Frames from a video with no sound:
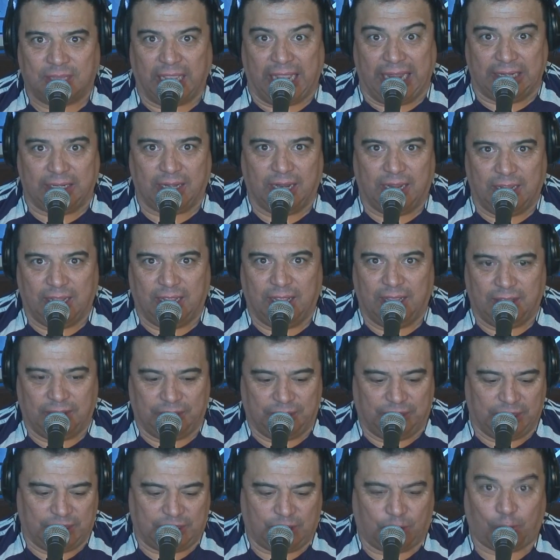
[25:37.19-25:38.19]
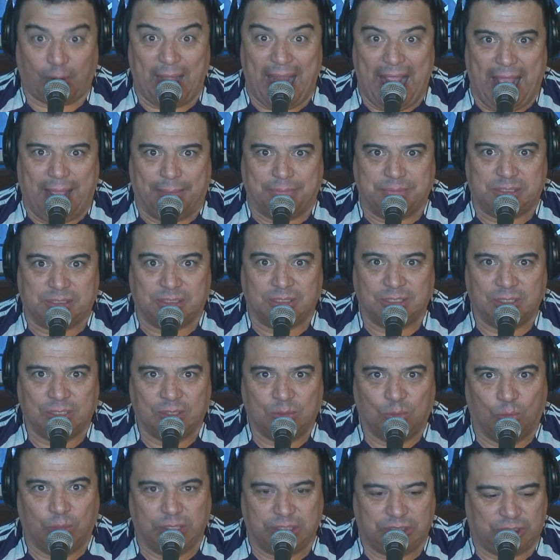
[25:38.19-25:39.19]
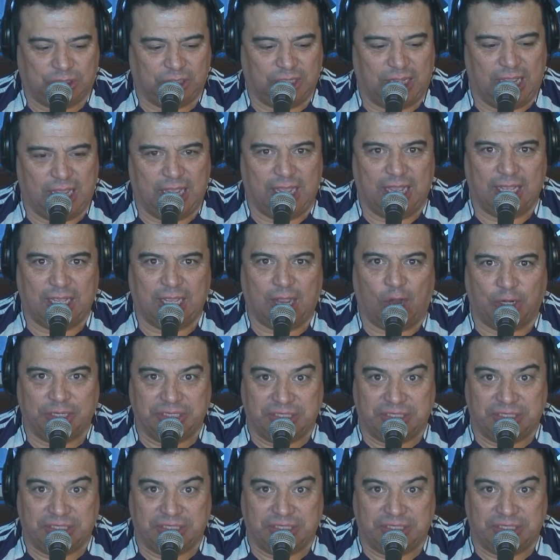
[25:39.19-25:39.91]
that the crabs, which are